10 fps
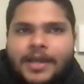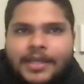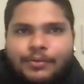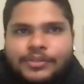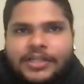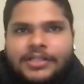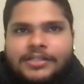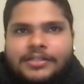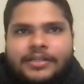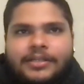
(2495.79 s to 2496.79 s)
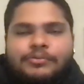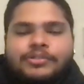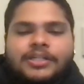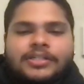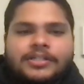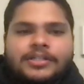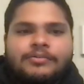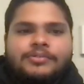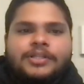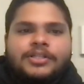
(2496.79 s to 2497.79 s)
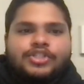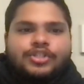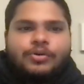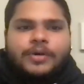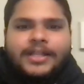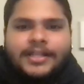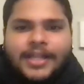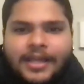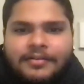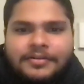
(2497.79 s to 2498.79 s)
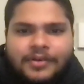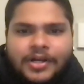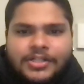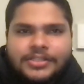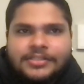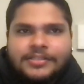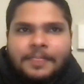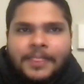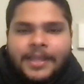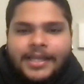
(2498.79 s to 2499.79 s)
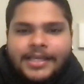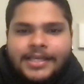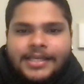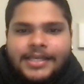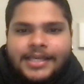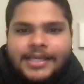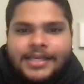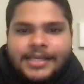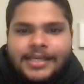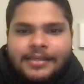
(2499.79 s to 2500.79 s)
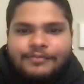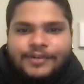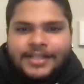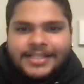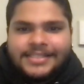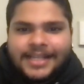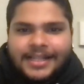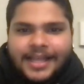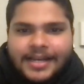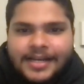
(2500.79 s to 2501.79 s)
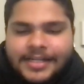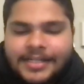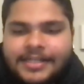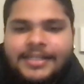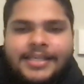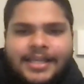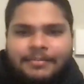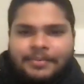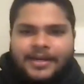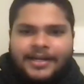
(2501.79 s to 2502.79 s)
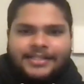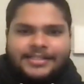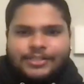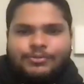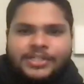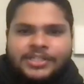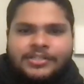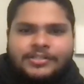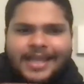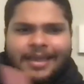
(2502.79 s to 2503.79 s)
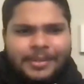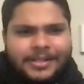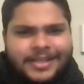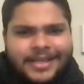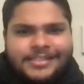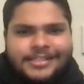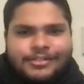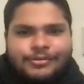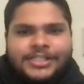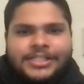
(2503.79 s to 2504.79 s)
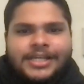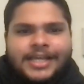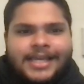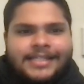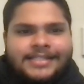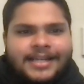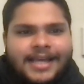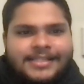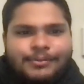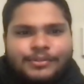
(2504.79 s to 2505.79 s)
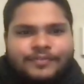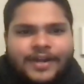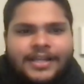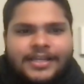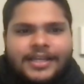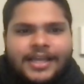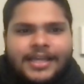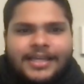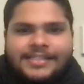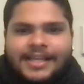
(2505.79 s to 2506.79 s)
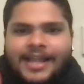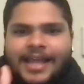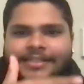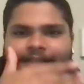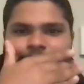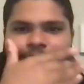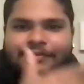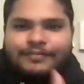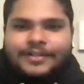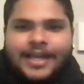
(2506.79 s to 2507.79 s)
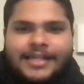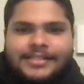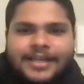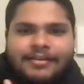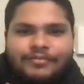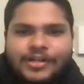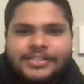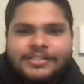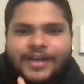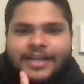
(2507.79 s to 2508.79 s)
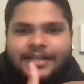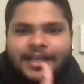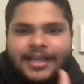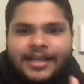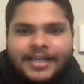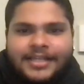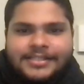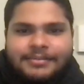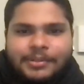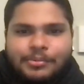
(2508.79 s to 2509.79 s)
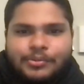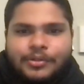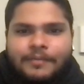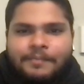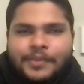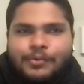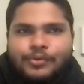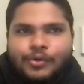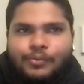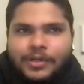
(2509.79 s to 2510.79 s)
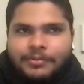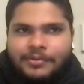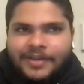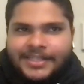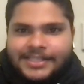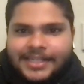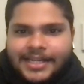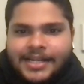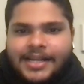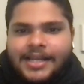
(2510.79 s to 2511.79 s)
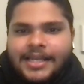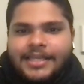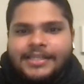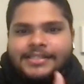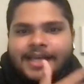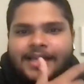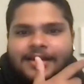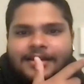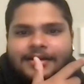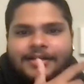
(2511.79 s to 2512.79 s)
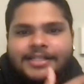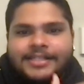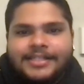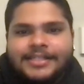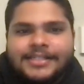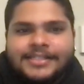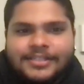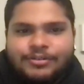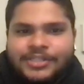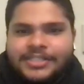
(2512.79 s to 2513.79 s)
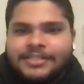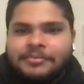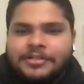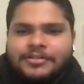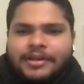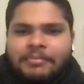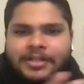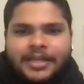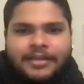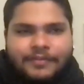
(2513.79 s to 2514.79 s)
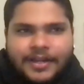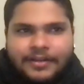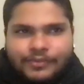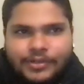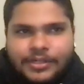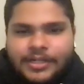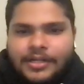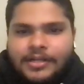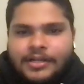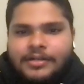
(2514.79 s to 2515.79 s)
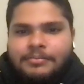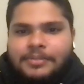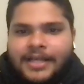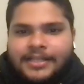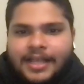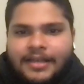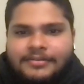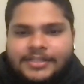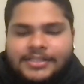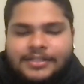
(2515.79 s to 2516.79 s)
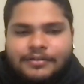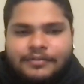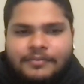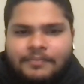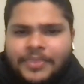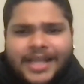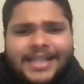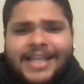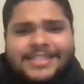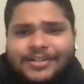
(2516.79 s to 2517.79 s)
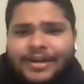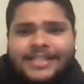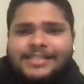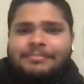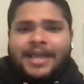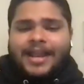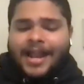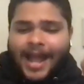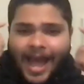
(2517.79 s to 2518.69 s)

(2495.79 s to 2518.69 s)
Oh, yeah, he was ahead. on the he was on the he was on the show, and then Aaron Rodgers, he he he really said that he compared his situation to the MLK situation. He said as he was fighting, he said as he was as Aaron Rodgers fighting against the people who don't want to be vaccinated. He said uh, he his situation is similar to MLK fighting for uh, Black lives and stuff. That's crazy, man.